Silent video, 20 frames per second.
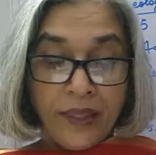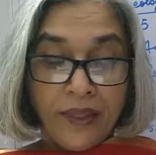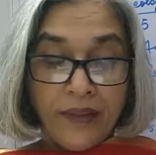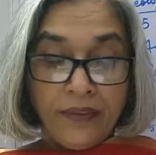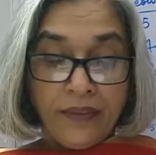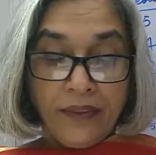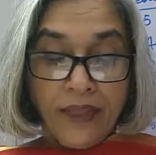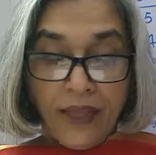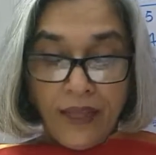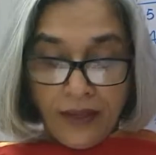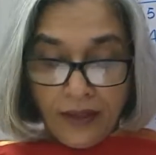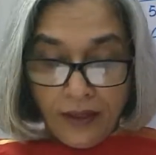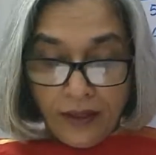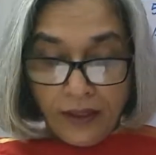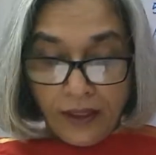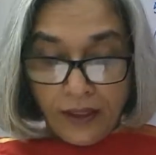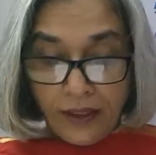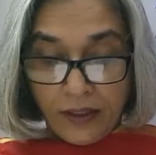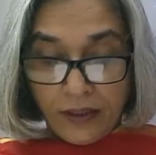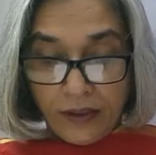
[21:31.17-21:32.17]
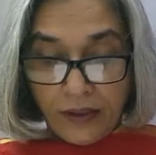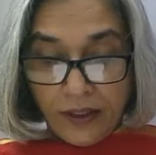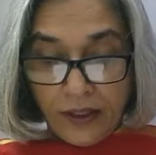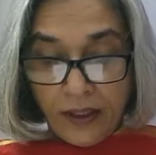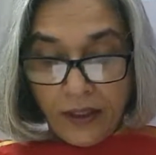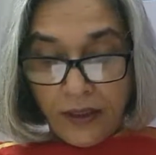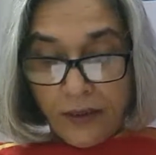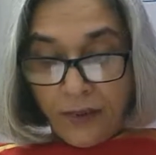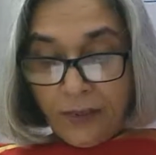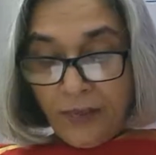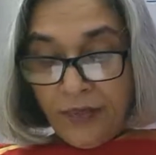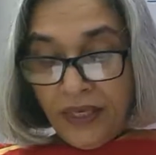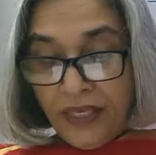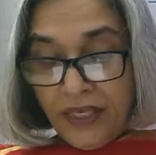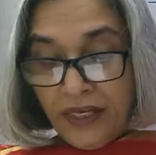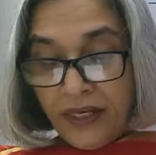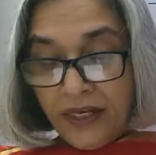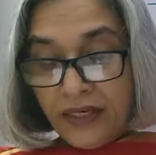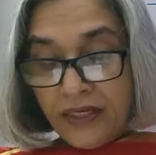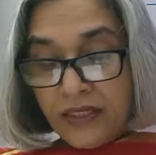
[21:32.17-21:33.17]
Then the
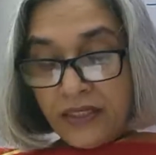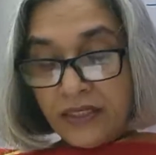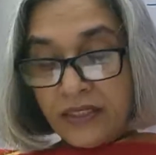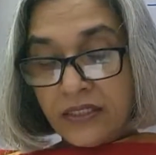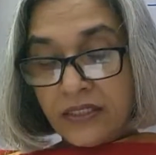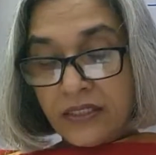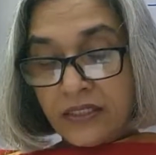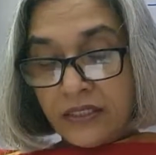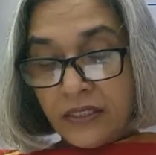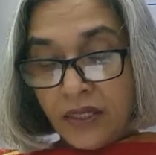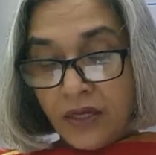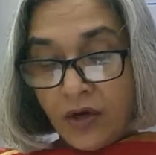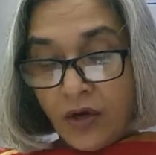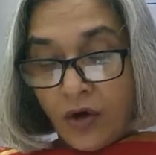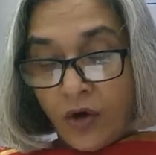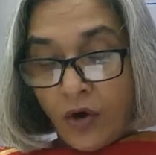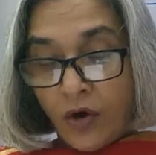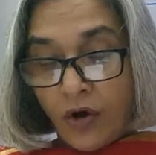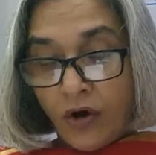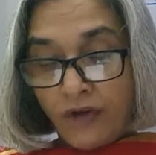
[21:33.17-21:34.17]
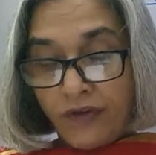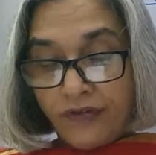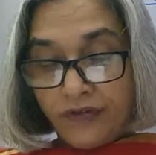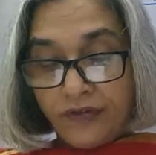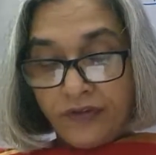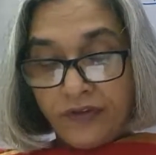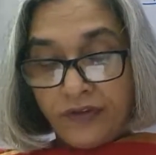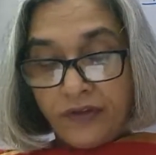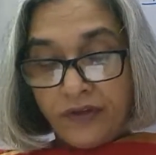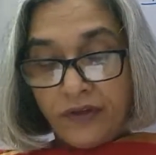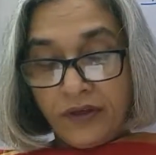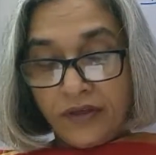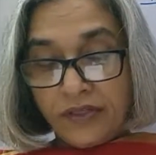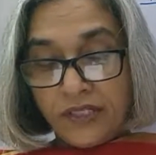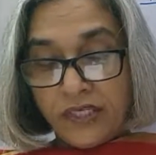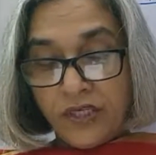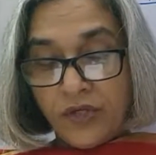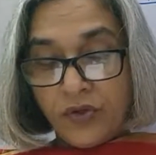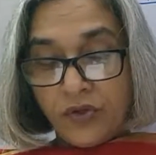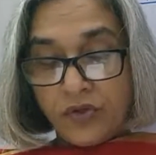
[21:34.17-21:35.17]
periods of
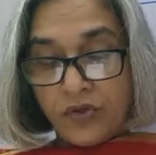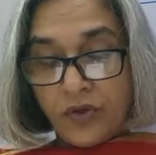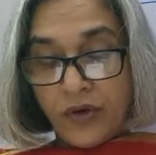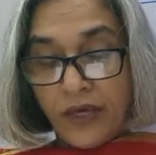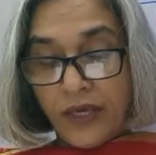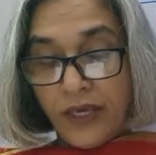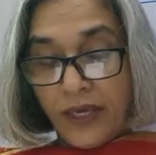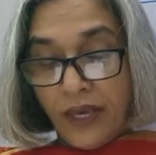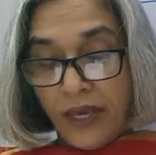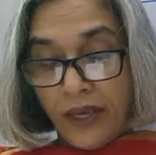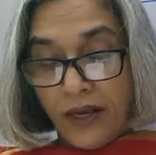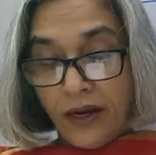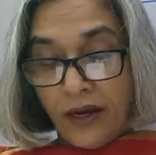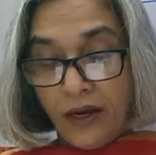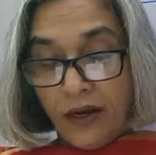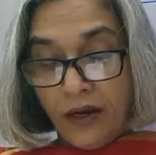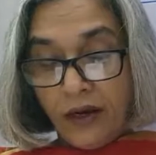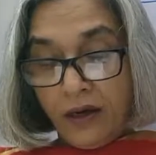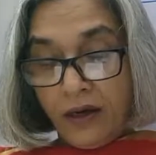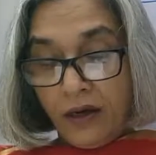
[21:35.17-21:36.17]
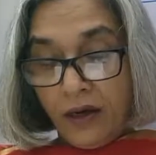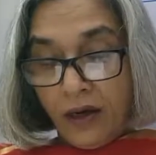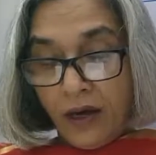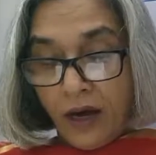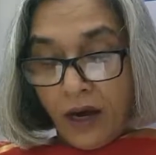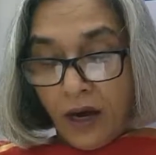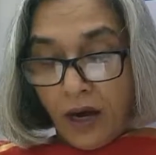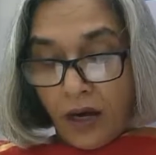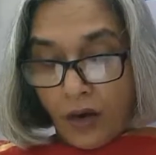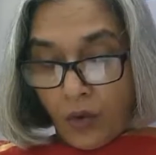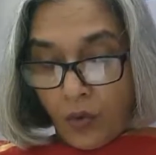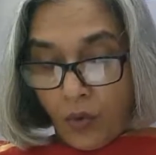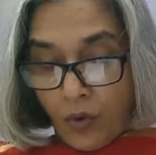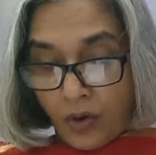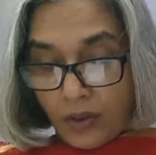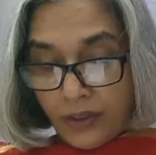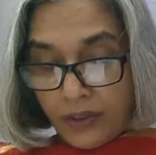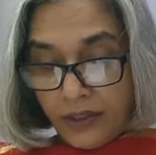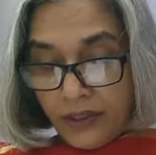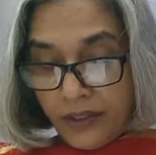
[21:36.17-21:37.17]
Cenozoic era are
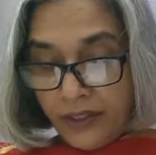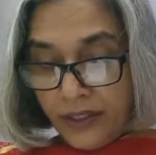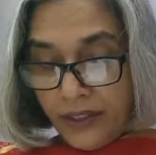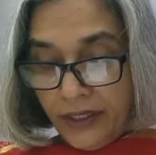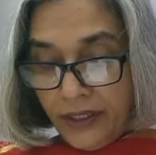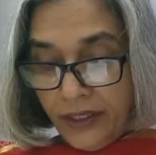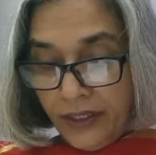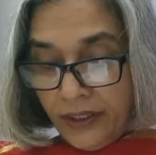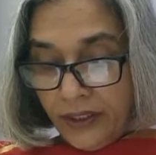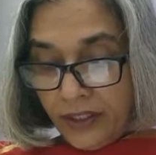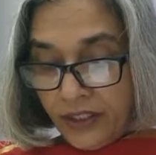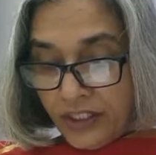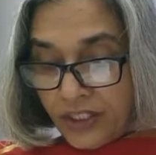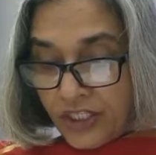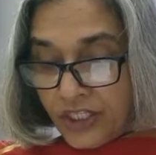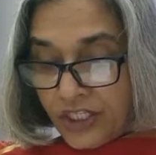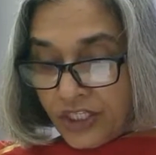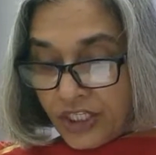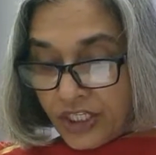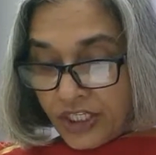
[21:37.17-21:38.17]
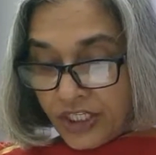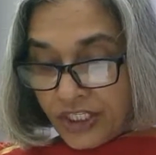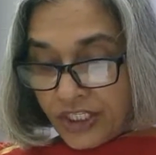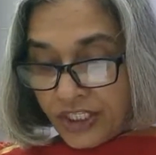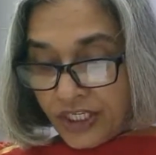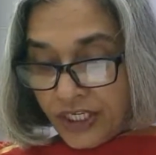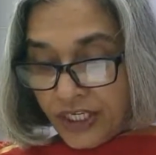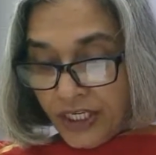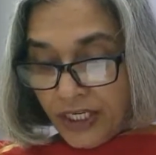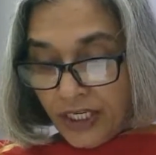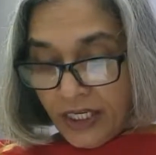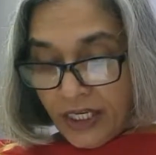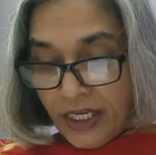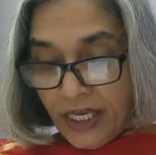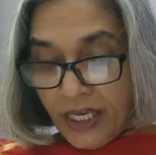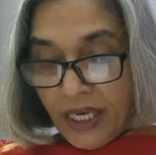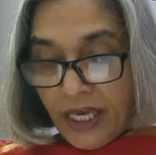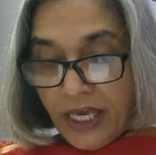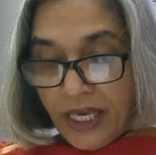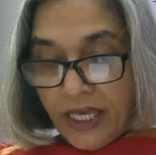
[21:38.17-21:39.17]
quaternary, tertiary.
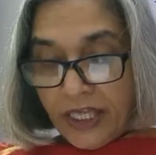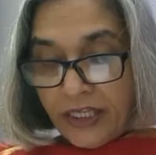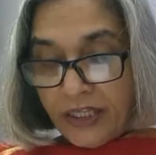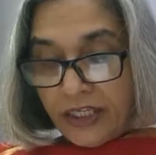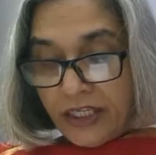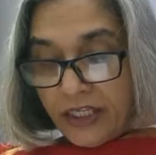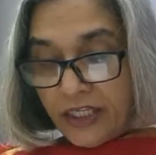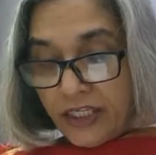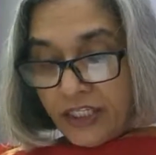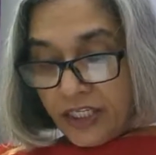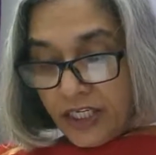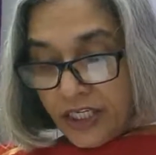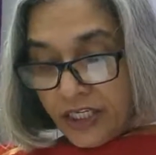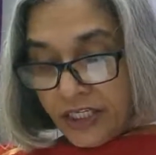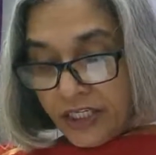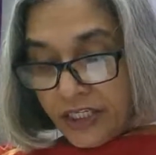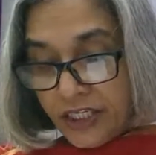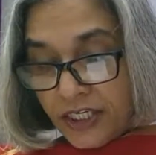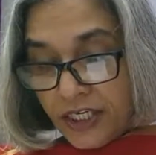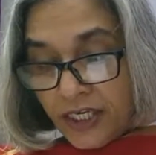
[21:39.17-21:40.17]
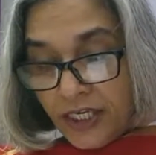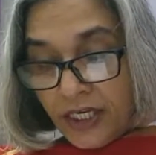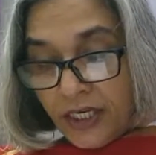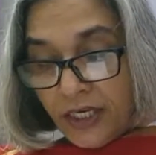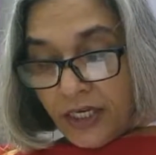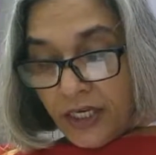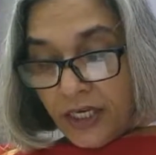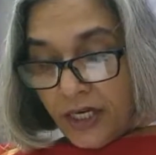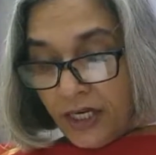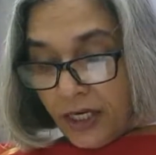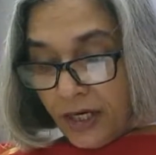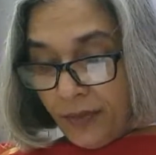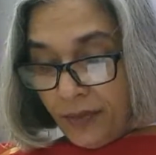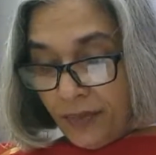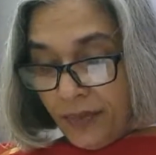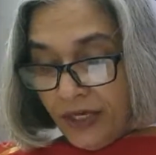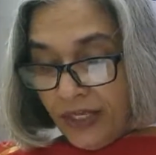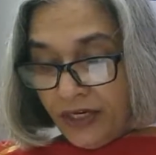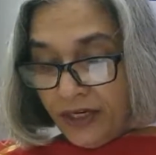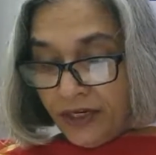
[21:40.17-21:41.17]
In the tertiary
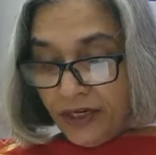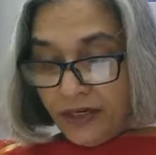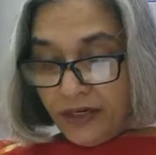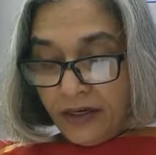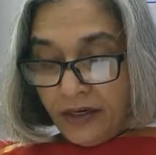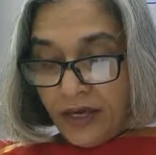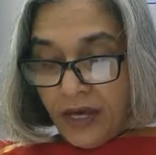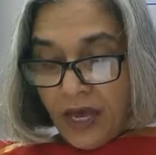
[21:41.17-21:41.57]
period,